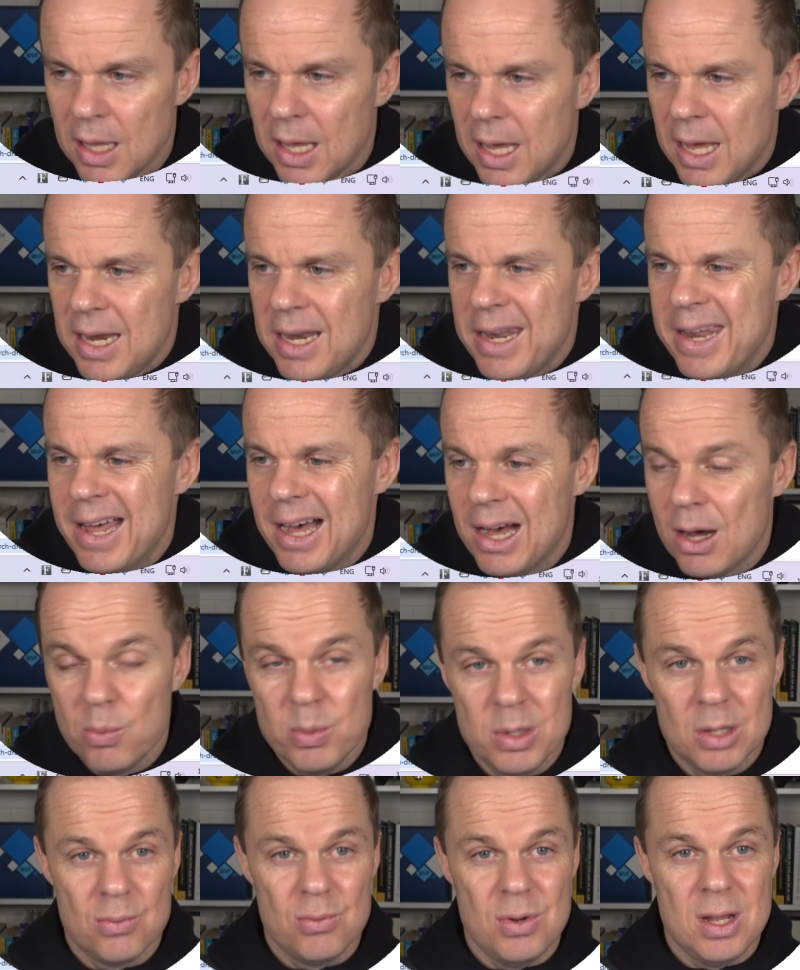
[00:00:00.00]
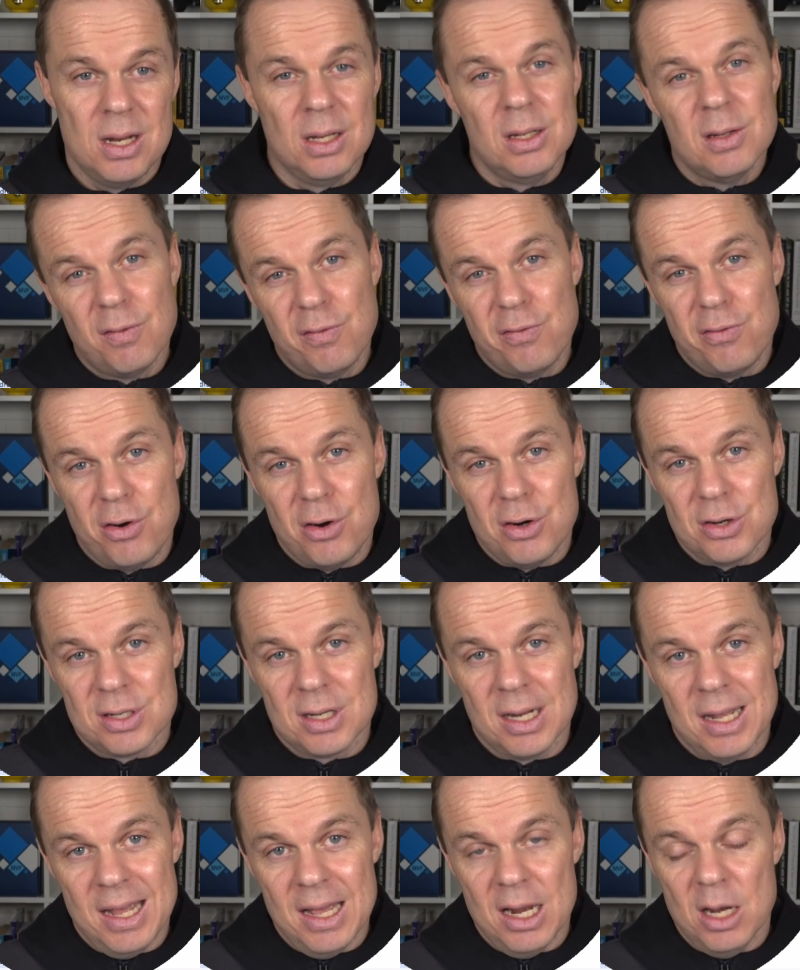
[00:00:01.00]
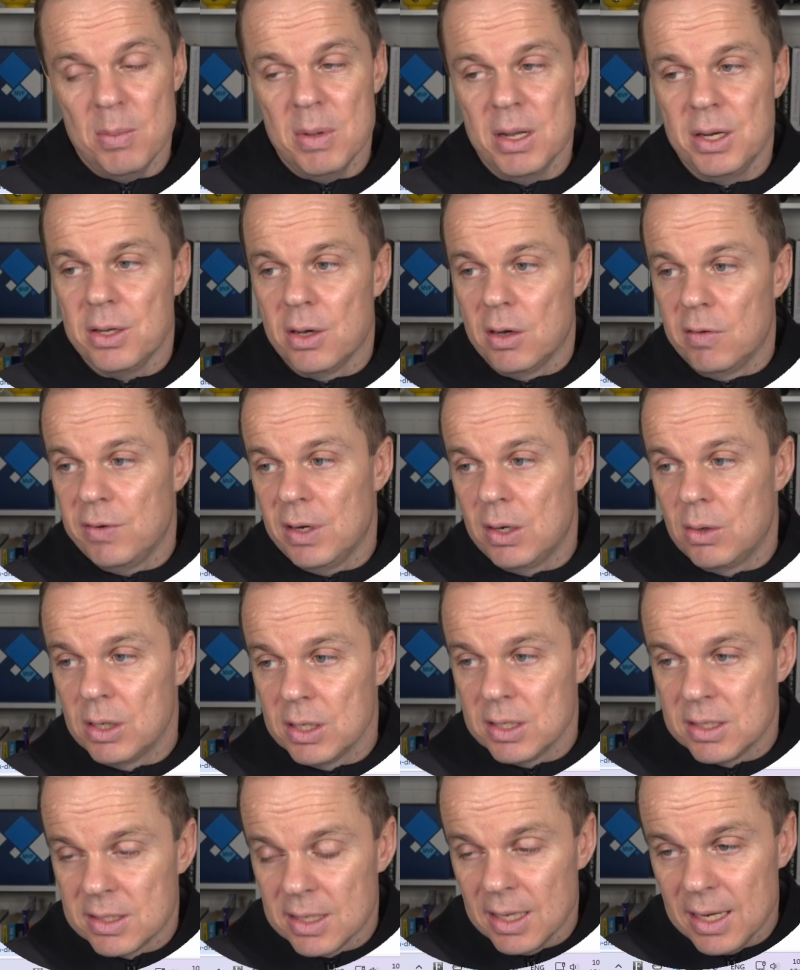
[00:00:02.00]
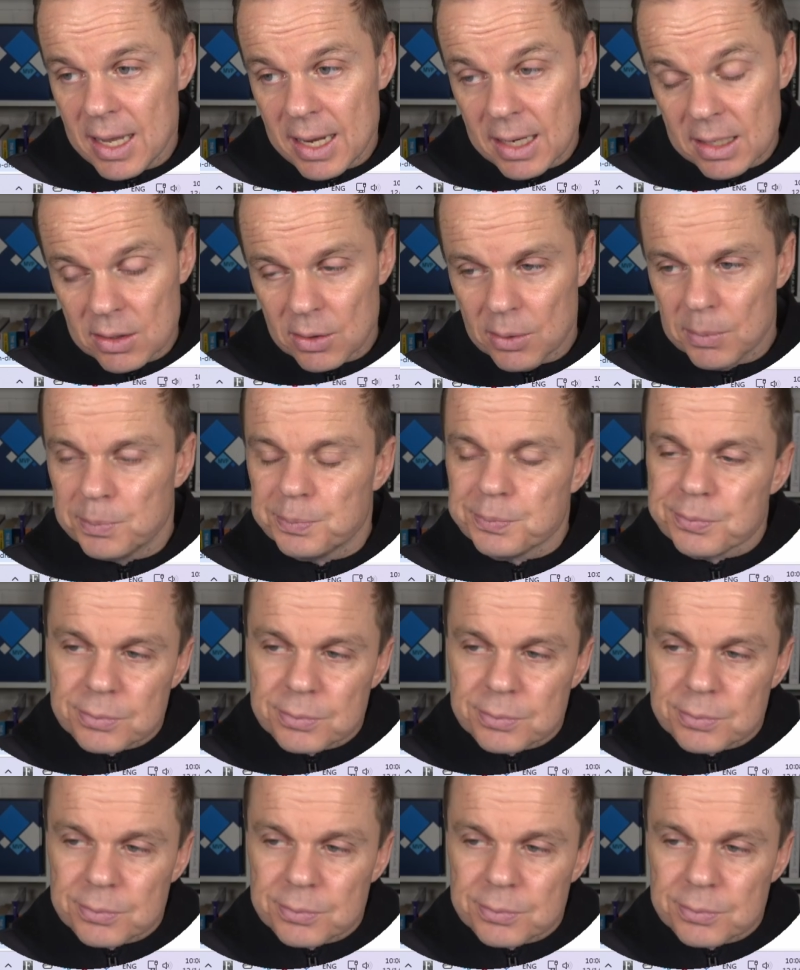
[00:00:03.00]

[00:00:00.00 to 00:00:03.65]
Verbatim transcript: and now we created the first element of our selector.